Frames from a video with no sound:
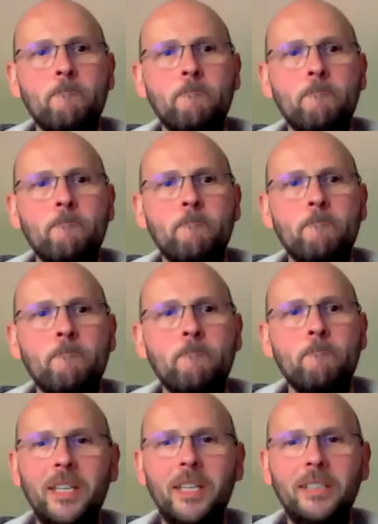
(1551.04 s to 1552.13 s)
Yeah, of course. Yeah, it's
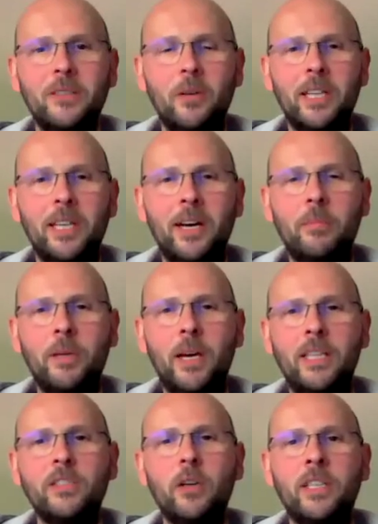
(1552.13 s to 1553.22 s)
all in GitHub. Yeah, it's not
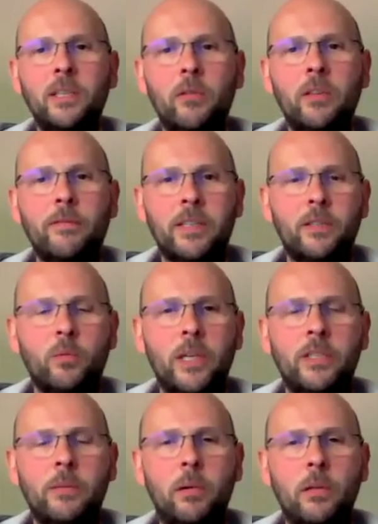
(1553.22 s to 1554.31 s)
necessarily the fastest way to
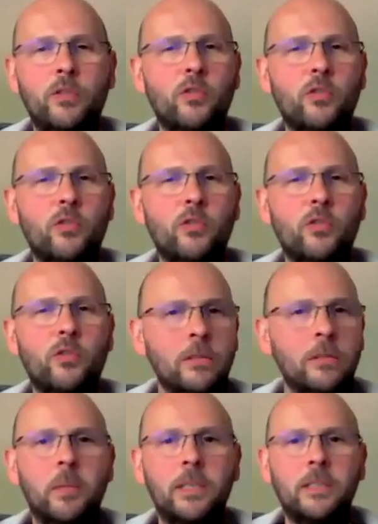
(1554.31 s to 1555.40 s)
plot triangles, but
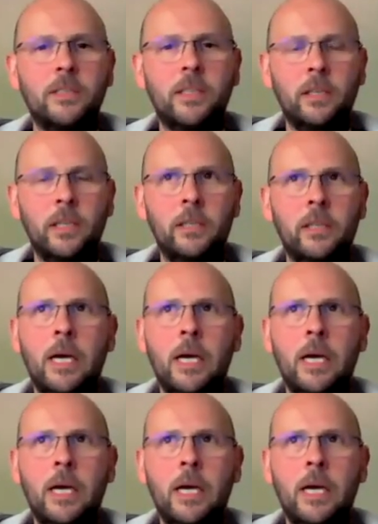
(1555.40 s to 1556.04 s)
it's certainly,